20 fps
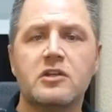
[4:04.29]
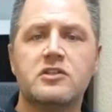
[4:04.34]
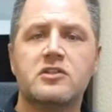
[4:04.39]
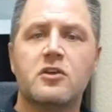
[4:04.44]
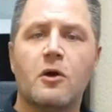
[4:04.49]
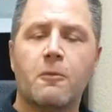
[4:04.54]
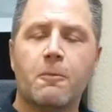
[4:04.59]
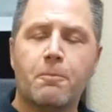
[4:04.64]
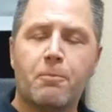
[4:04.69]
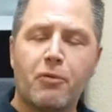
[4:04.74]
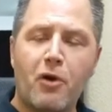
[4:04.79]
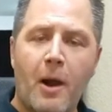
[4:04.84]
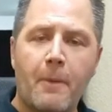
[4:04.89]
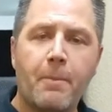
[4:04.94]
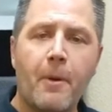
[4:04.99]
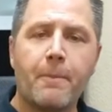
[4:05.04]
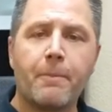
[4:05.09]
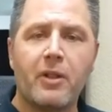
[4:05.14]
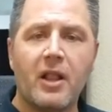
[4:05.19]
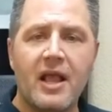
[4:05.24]
So
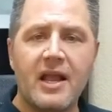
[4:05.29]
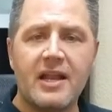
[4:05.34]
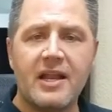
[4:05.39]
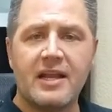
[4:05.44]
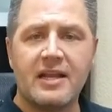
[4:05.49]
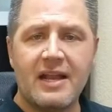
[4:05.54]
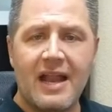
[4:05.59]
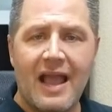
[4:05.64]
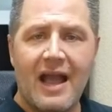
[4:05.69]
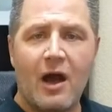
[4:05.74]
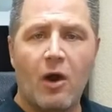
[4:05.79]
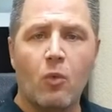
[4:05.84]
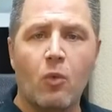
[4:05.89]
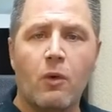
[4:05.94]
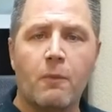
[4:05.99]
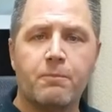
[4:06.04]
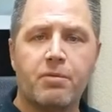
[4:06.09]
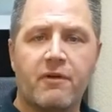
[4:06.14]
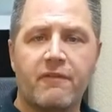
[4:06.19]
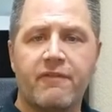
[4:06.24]
proper planning now
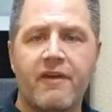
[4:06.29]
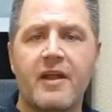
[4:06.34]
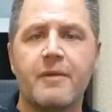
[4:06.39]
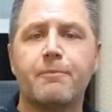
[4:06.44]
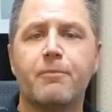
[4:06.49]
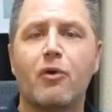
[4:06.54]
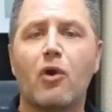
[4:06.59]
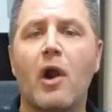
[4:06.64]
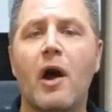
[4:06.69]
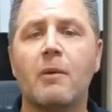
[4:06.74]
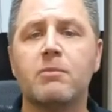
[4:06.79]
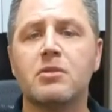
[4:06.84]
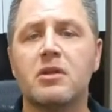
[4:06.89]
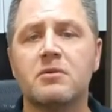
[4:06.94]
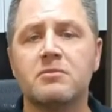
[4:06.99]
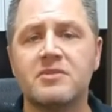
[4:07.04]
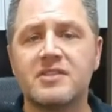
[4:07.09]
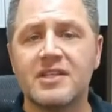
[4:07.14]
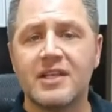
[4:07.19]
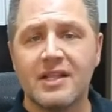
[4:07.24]
will prevent
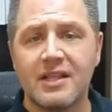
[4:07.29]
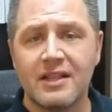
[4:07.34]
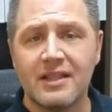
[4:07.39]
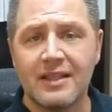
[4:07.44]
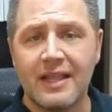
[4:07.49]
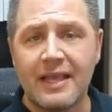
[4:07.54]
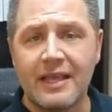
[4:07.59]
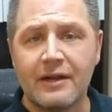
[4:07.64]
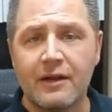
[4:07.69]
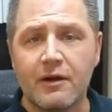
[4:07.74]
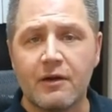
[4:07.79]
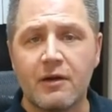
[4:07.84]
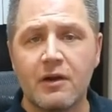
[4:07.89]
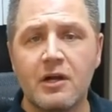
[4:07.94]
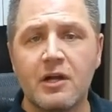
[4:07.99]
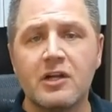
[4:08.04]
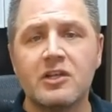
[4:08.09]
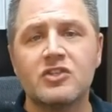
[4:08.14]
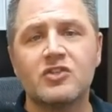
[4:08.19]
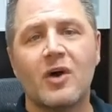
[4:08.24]
problems later.
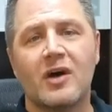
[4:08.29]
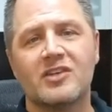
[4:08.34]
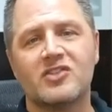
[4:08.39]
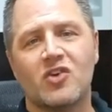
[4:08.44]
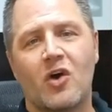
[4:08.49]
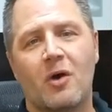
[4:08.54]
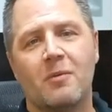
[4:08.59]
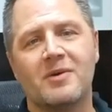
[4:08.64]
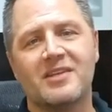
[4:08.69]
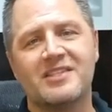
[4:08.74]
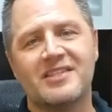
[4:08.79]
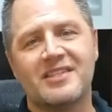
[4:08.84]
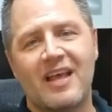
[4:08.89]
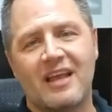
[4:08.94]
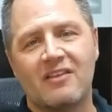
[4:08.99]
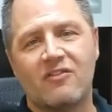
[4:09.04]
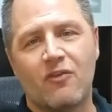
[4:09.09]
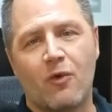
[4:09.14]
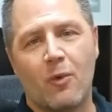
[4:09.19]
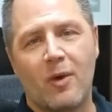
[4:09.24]
So as always,
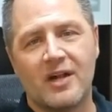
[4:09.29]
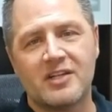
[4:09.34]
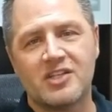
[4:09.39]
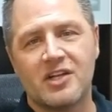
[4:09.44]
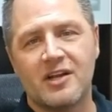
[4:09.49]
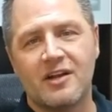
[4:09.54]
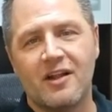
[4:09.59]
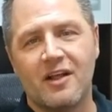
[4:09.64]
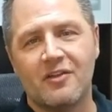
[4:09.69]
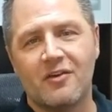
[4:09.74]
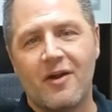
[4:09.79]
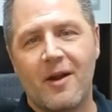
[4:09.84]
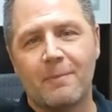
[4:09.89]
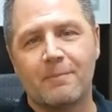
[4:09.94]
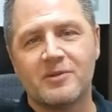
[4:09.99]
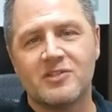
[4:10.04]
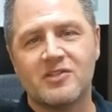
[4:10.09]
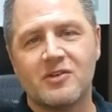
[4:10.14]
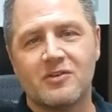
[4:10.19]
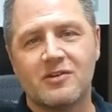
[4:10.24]
thanks for watching another
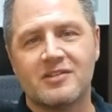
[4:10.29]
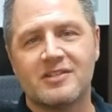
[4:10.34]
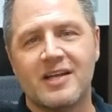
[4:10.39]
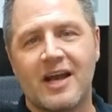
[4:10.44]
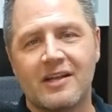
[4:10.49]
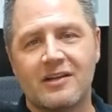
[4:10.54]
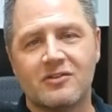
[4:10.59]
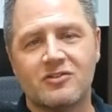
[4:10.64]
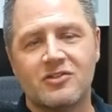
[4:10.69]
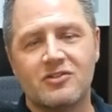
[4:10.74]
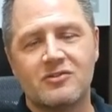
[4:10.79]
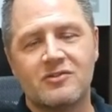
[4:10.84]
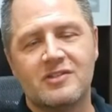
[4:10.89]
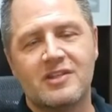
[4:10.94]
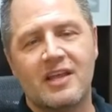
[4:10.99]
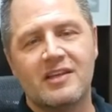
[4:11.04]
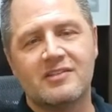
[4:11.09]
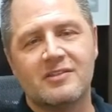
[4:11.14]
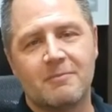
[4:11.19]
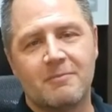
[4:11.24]
episode of Title
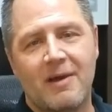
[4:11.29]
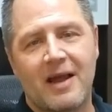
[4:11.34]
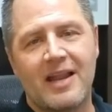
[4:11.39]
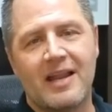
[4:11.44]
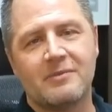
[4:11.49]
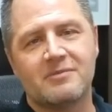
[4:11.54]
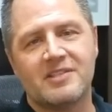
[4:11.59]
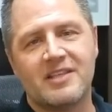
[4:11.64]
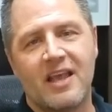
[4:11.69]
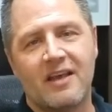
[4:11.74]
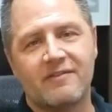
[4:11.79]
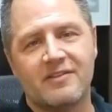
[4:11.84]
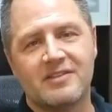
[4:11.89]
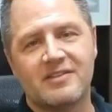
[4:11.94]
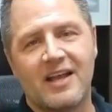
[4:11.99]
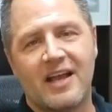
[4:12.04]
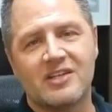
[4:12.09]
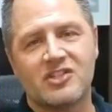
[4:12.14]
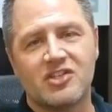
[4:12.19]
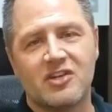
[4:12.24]
Tuesdays. My name's Kevin
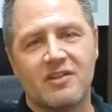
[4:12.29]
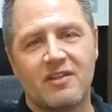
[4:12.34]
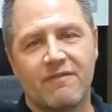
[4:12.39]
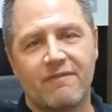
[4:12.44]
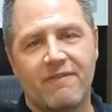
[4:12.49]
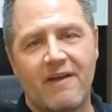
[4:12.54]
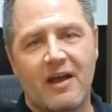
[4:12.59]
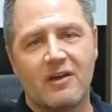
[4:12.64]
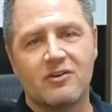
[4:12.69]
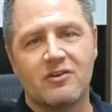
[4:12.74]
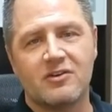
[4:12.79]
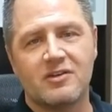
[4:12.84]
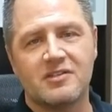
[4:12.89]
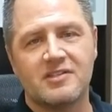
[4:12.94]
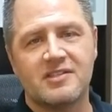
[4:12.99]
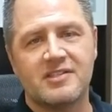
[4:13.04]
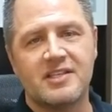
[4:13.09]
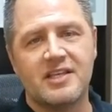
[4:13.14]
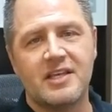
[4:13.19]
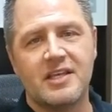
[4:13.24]
Tacher, the founder and
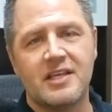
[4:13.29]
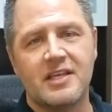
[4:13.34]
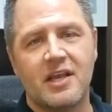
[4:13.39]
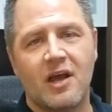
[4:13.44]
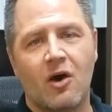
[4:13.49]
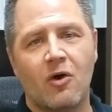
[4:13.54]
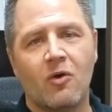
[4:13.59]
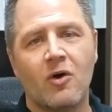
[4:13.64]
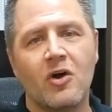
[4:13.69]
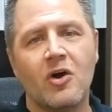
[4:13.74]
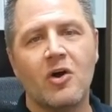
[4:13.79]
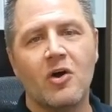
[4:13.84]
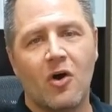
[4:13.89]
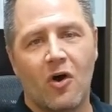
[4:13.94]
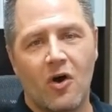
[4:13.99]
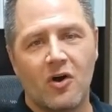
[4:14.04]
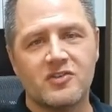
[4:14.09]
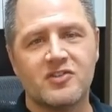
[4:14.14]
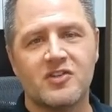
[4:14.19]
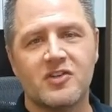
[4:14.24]
C E O,
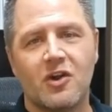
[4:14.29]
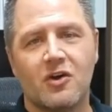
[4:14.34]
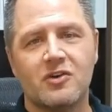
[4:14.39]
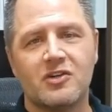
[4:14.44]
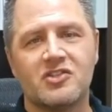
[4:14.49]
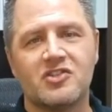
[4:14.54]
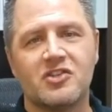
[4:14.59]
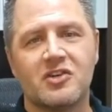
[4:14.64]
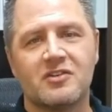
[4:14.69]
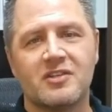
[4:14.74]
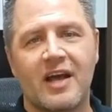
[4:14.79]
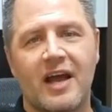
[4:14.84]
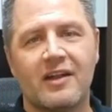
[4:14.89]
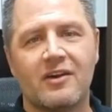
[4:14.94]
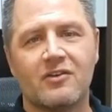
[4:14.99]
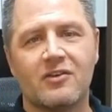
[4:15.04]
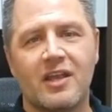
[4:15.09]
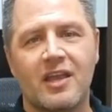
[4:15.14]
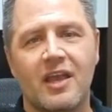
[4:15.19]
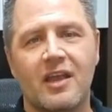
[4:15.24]
also known as your Title
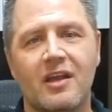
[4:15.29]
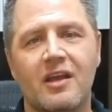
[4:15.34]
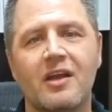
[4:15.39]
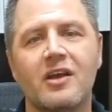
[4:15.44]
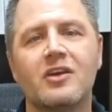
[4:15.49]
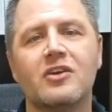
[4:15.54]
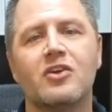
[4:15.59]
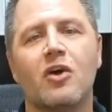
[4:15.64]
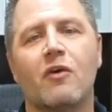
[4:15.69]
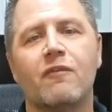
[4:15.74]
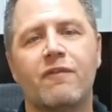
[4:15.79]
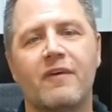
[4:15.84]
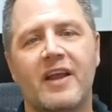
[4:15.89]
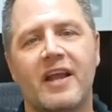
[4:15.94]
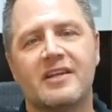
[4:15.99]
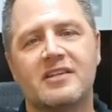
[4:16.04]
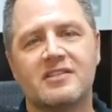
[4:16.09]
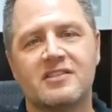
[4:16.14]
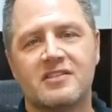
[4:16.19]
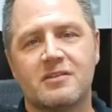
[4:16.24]
King. Don't
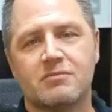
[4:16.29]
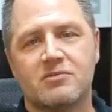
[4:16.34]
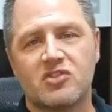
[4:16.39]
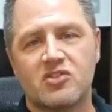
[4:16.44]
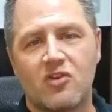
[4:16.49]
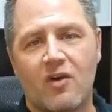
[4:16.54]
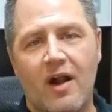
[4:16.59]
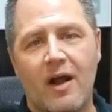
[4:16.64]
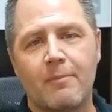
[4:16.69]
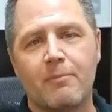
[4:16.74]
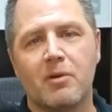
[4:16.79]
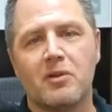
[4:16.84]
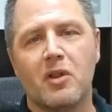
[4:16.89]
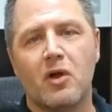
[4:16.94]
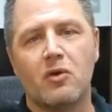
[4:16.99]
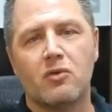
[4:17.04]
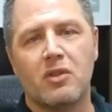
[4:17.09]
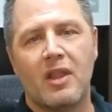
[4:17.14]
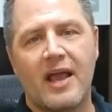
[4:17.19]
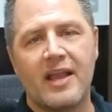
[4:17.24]
forget to subscribe
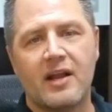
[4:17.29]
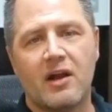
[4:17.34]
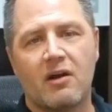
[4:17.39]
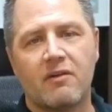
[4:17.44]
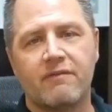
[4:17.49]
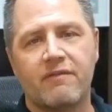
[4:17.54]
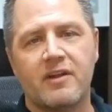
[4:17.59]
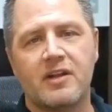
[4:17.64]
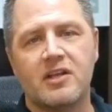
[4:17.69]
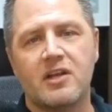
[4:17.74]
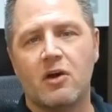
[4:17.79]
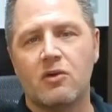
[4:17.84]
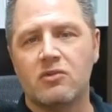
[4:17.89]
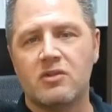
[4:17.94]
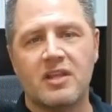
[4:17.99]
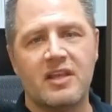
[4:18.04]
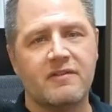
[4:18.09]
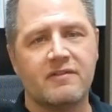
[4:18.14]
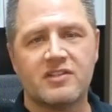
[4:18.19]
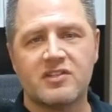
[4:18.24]
below, like our video,
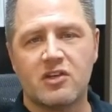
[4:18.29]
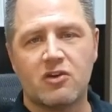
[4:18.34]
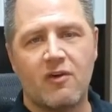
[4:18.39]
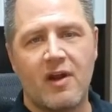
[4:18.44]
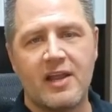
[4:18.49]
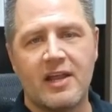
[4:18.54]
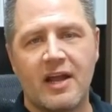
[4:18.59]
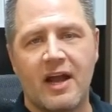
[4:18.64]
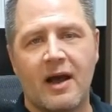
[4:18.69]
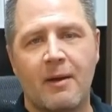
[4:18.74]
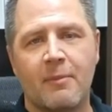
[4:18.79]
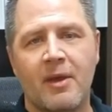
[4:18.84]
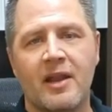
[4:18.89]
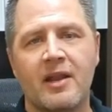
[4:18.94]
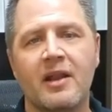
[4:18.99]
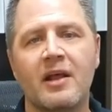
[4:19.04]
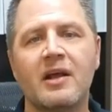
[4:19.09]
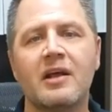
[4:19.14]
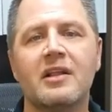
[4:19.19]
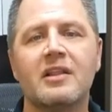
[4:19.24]
leave us a great comment,
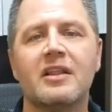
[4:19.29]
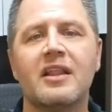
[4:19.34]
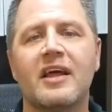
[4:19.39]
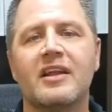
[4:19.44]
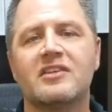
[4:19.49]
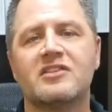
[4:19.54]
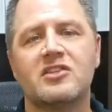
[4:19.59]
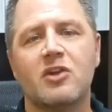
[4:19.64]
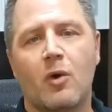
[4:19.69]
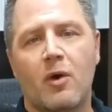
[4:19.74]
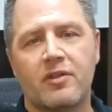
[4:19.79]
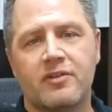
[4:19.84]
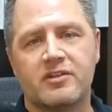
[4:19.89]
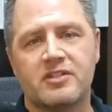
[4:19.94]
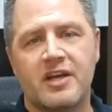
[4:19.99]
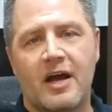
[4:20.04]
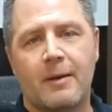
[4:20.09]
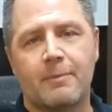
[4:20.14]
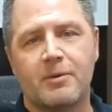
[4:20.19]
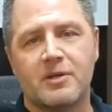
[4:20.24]
let us know other
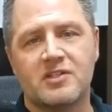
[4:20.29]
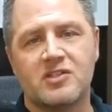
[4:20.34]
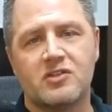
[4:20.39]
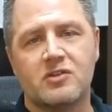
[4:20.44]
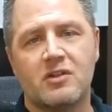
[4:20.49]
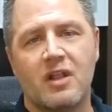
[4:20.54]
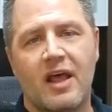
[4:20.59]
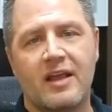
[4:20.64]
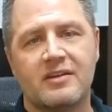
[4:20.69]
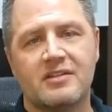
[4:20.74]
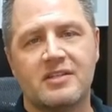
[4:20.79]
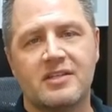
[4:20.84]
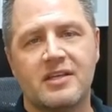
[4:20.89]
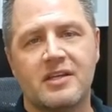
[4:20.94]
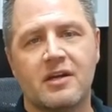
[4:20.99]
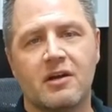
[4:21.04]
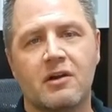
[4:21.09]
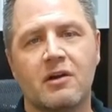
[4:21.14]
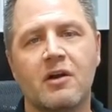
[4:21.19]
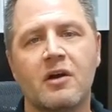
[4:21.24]
topics you'd like to
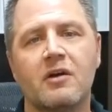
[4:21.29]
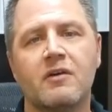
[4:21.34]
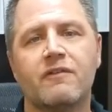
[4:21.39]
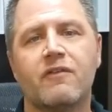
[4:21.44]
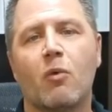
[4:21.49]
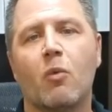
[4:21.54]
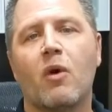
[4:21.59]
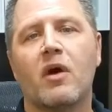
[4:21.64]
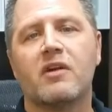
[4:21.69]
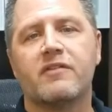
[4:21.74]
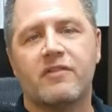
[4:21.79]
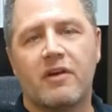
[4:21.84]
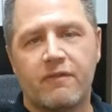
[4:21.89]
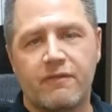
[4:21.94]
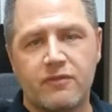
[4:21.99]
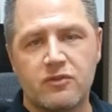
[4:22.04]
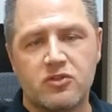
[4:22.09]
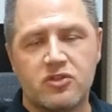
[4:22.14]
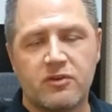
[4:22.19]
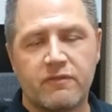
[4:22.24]
hear for one of our
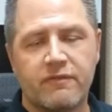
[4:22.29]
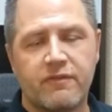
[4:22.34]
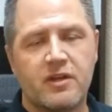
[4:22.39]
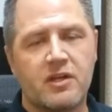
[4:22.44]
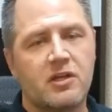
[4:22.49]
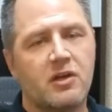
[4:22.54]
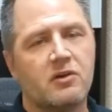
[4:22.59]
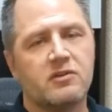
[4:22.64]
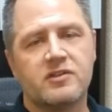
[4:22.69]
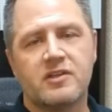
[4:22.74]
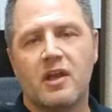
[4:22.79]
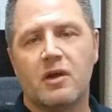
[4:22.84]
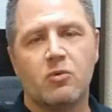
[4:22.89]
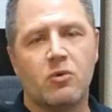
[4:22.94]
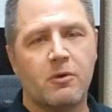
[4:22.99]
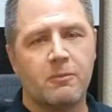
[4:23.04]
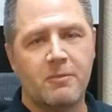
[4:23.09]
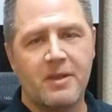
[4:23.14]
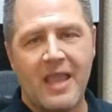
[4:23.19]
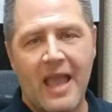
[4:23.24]
future videos, and
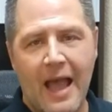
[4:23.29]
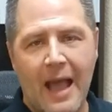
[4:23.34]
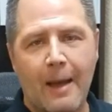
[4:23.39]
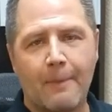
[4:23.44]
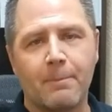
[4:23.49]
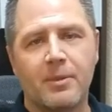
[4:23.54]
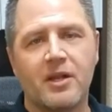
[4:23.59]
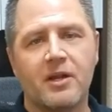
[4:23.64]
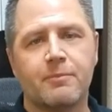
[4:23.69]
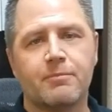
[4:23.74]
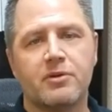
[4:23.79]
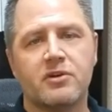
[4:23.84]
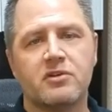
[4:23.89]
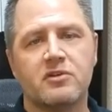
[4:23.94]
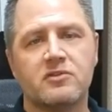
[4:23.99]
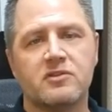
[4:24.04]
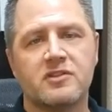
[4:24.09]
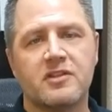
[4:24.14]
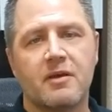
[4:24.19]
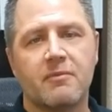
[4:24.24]
we'll be happy to
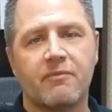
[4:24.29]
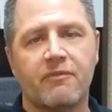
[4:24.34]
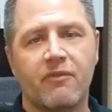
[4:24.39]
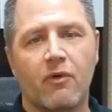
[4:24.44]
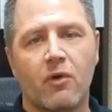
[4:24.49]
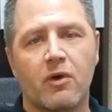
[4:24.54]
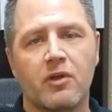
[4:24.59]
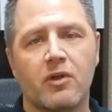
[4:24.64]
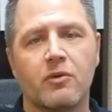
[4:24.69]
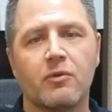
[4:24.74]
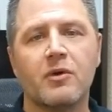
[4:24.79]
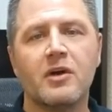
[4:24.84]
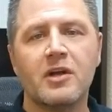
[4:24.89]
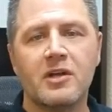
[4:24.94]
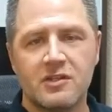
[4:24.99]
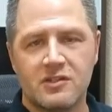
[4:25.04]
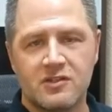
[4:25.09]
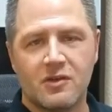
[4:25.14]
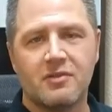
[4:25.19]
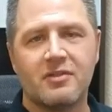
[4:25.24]
produce them for you.
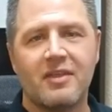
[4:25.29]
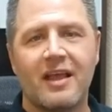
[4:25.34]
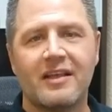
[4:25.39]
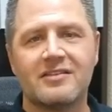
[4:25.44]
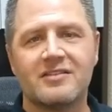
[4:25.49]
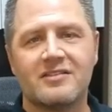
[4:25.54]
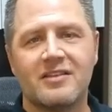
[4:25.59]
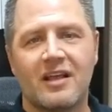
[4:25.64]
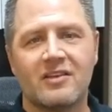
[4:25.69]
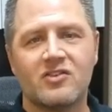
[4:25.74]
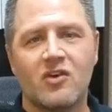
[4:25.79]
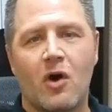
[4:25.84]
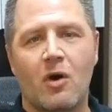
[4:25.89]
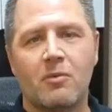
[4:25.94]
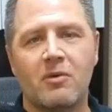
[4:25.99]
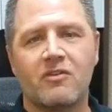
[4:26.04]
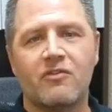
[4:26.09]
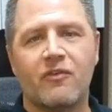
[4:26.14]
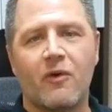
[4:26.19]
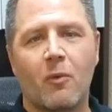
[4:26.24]
So thanks as
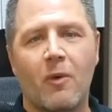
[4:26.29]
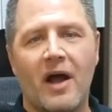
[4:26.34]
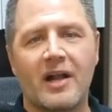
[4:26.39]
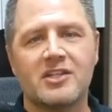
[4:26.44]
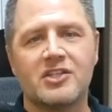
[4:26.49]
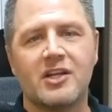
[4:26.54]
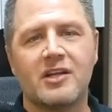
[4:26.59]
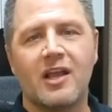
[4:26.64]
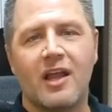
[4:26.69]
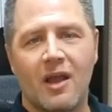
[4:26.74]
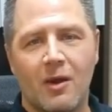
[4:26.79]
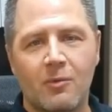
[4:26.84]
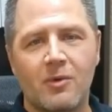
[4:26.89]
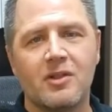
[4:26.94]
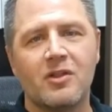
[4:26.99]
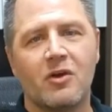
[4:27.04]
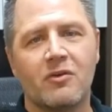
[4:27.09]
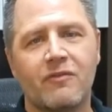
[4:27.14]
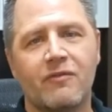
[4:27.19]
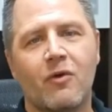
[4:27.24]
always for watching, and we
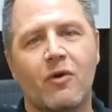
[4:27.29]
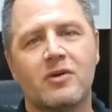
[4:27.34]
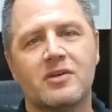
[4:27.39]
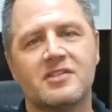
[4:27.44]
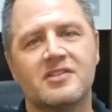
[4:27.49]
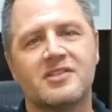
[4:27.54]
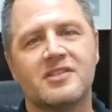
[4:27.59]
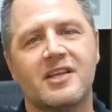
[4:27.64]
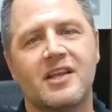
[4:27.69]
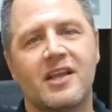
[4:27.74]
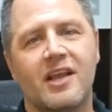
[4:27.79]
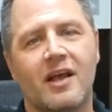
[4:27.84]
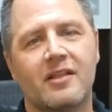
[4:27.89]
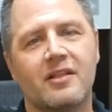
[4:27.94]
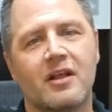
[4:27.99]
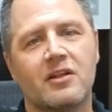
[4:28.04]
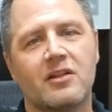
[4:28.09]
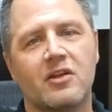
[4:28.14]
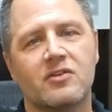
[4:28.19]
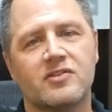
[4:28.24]
look forward to seeing you at
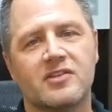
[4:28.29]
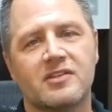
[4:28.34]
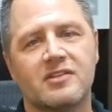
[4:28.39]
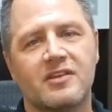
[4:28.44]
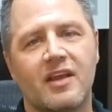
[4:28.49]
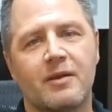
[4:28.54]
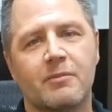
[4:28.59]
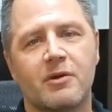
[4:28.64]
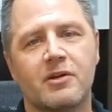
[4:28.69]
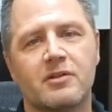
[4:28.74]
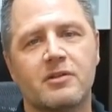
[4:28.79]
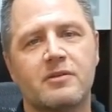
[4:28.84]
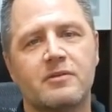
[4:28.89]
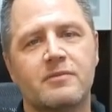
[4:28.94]
the closing table.